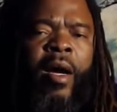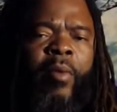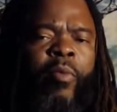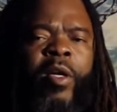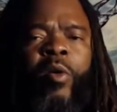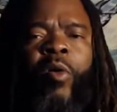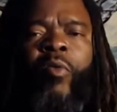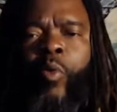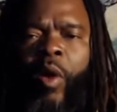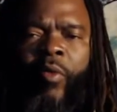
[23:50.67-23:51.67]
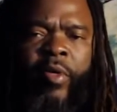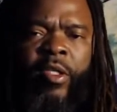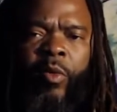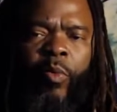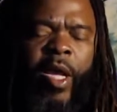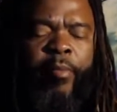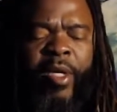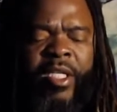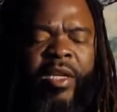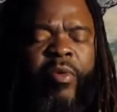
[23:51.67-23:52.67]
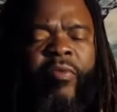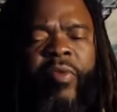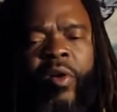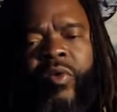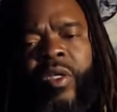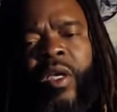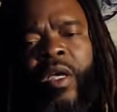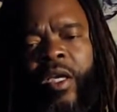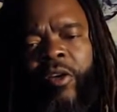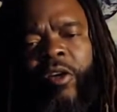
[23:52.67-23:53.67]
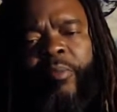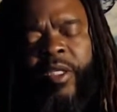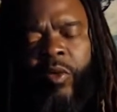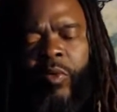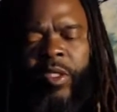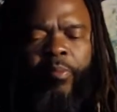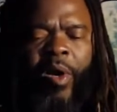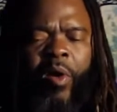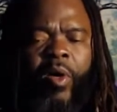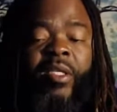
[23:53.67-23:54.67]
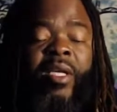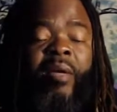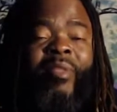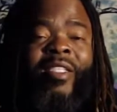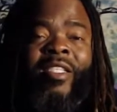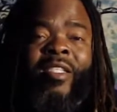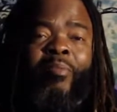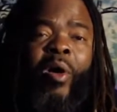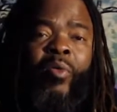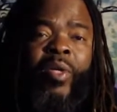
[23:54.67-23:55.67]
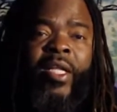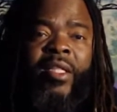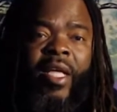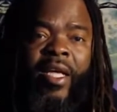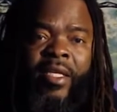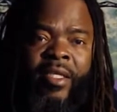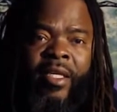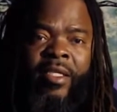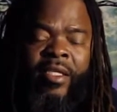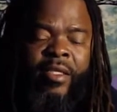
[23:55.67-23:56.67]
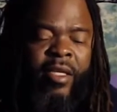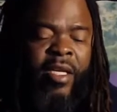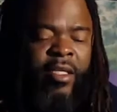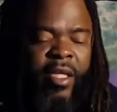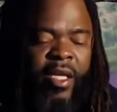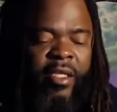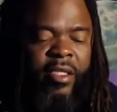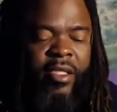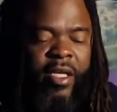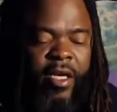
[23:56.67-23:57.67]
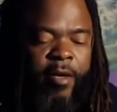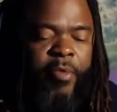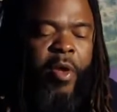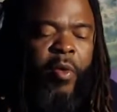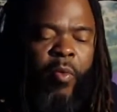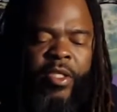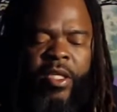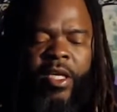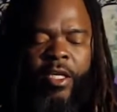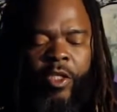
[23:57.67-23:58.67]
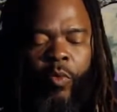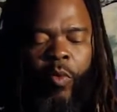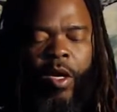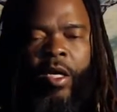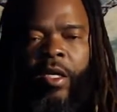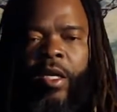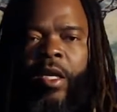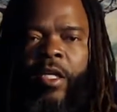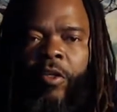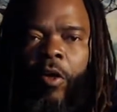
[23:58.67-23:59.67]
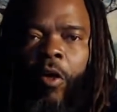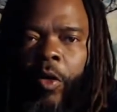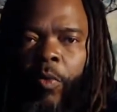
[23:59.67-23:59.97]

running over whoever is in the way, but it's in reverse. You know what I mean? So it's about acceptance. It's about letting things in, just letting things just come. Once again, the swan is all